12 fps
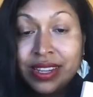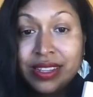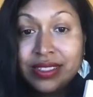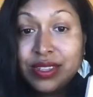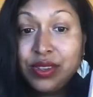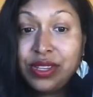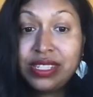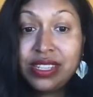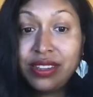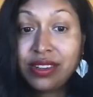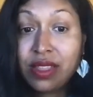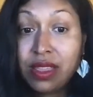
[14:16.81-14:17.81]
So you can tell
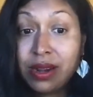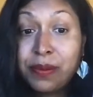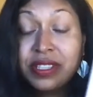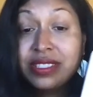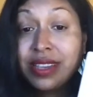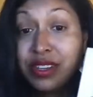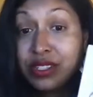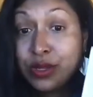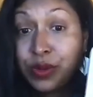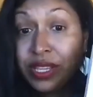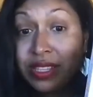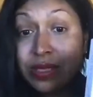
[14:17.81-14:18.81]
your therapist that you're
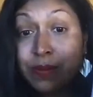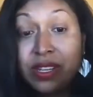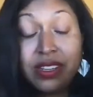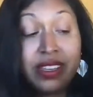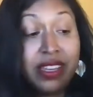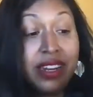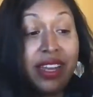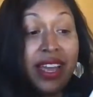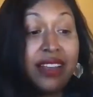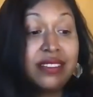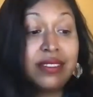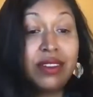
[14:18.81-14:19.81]
doing this book and it
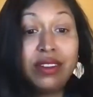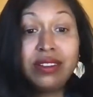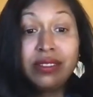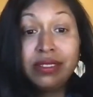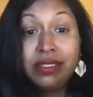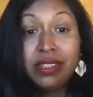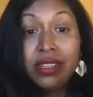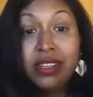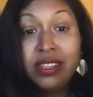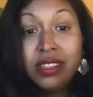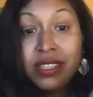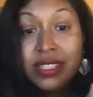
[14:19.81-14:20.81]
has all
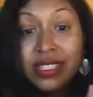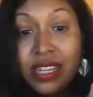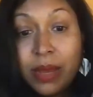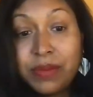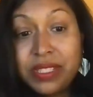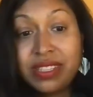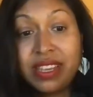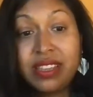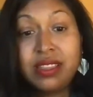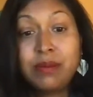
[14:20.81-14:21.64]
the steps and the